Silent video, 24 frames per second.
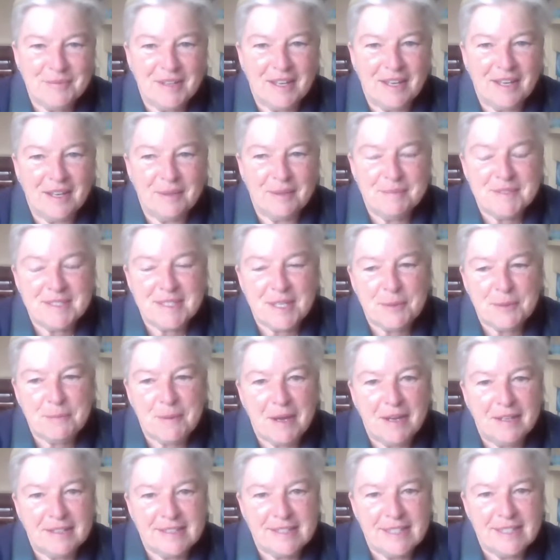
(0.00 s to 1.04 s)
So
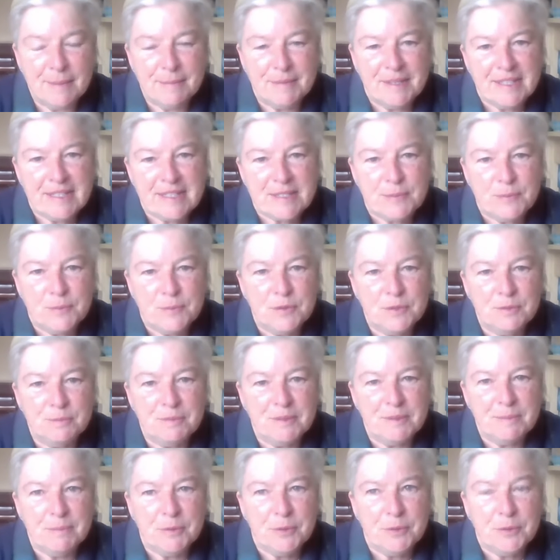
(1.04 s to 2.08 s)
biodynamics would
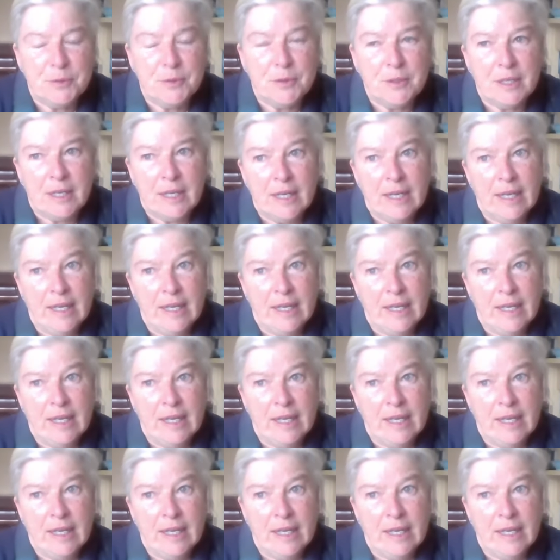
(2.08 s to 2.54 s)
be more